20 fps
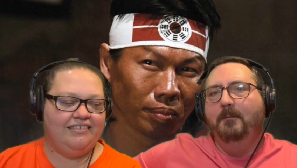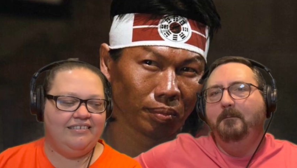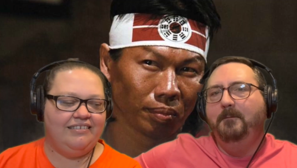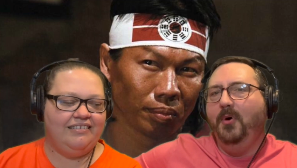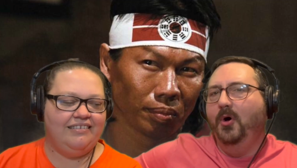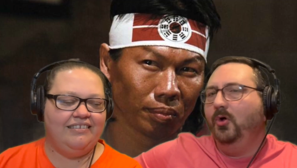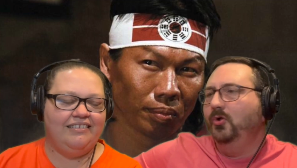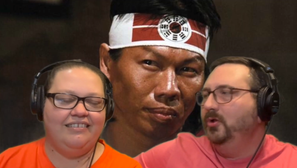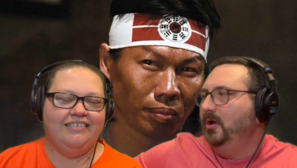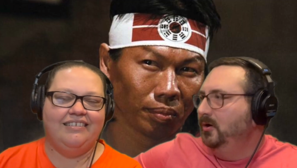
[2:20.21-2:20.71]

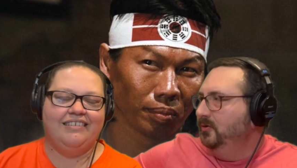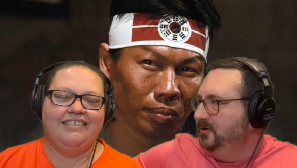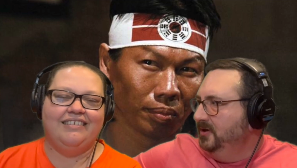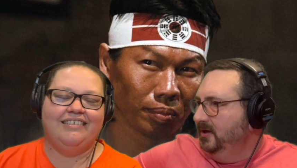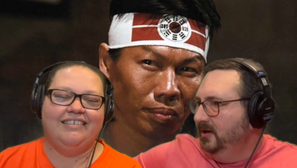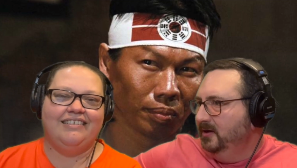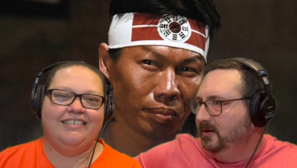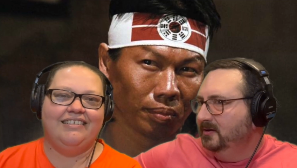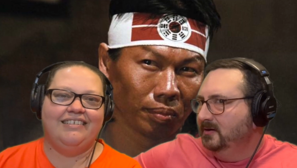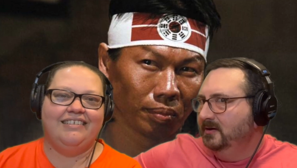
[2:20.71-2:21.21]
Speaker 1: Bolo
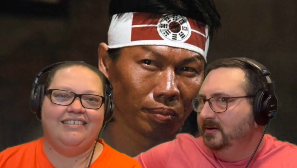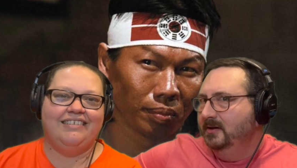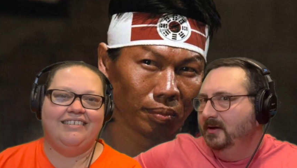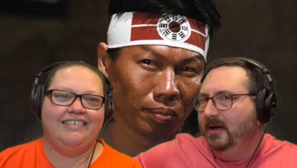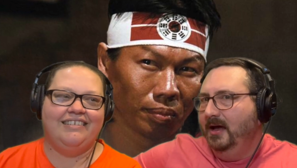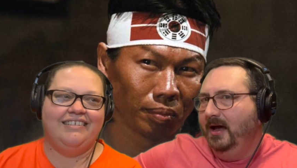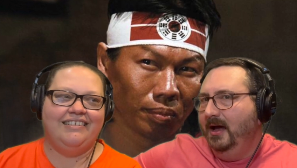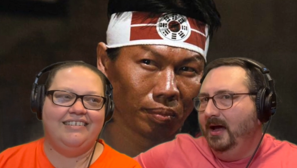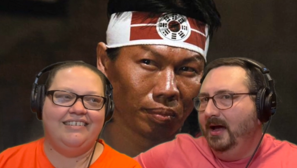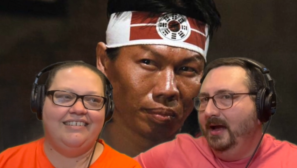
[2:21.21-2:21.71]
Yeung
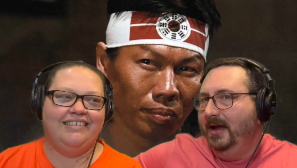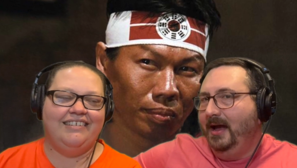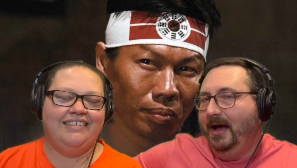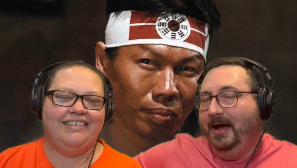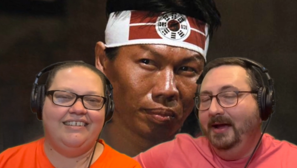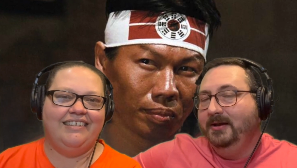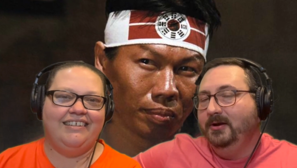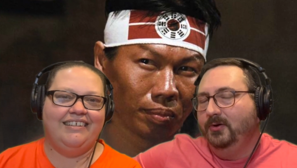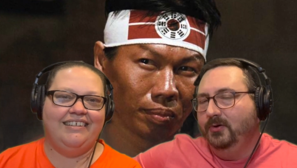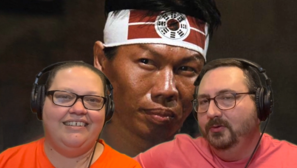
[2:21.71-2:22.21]
I, I
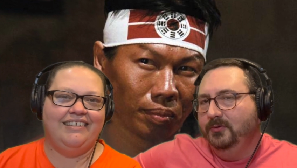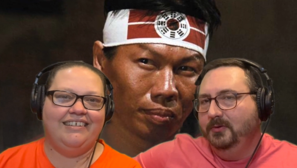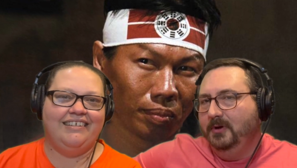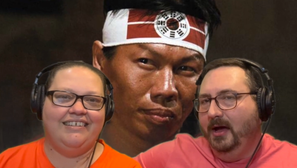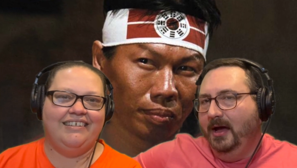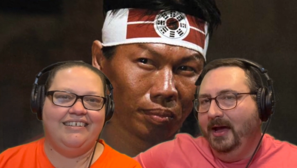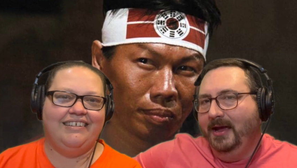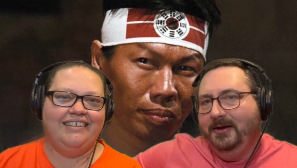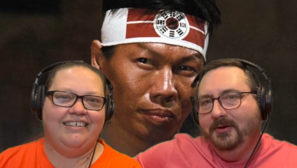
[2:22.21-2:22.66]
don't I